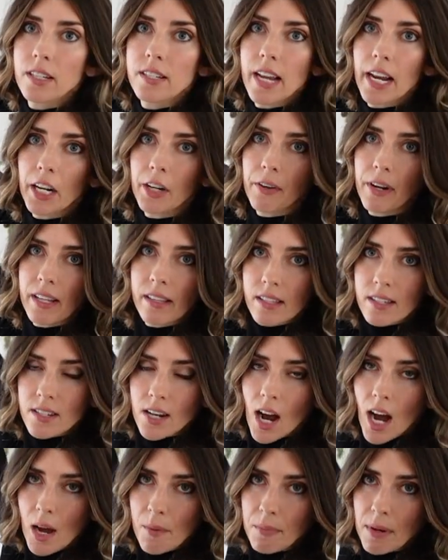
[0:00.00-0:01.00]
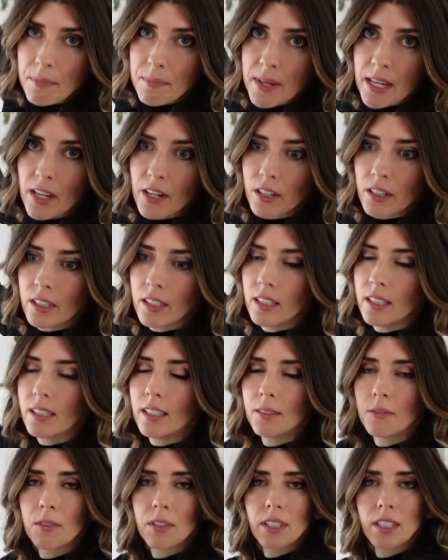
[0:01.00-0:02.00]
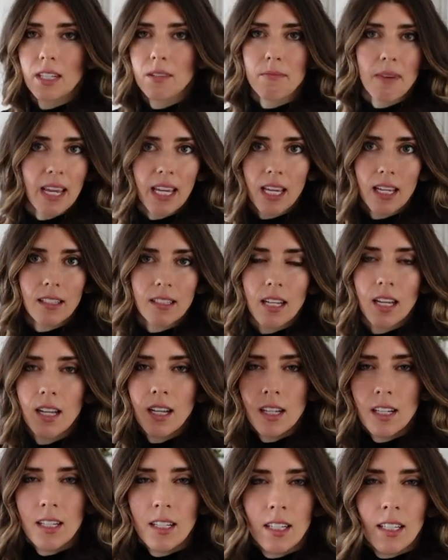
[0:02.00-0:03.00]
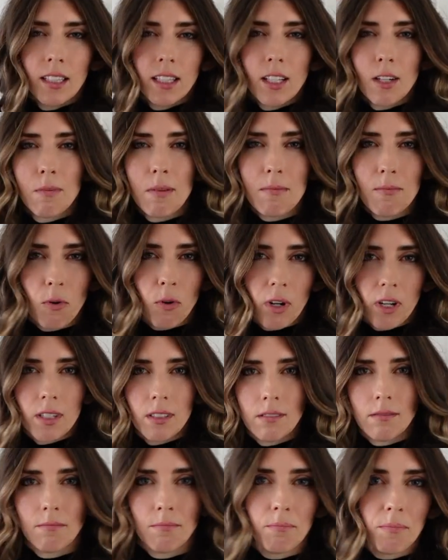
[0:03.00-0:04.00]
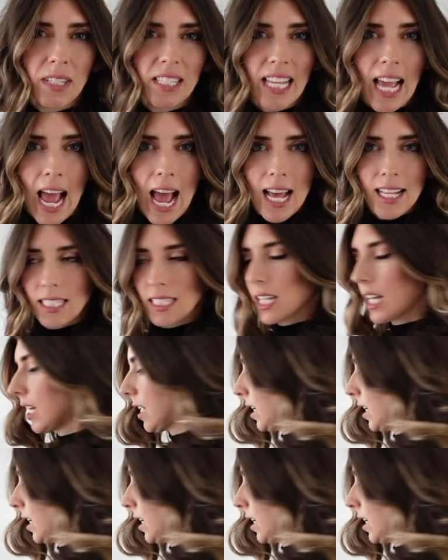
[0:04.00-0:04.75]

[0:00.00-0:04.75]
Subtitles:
decorating the top up here. We're gonna make it a little bit more pizzazz.